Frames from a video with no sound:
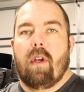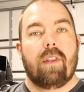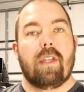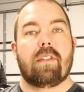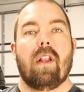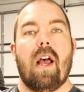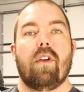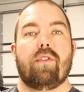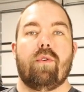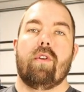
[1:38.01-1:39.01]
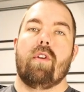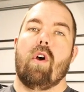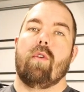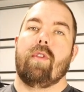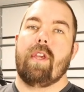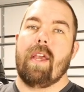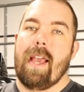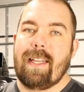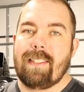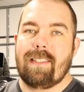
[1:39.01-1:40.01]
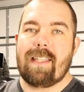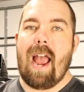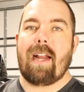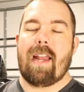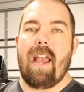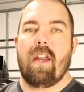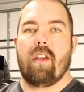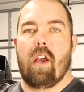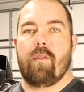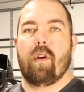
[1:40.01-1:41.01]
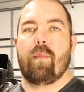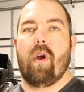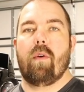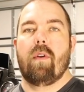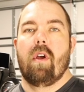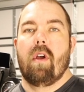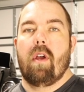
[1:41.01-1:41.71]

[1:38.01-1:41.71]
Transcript: This allows you to know the exact heading of your boat.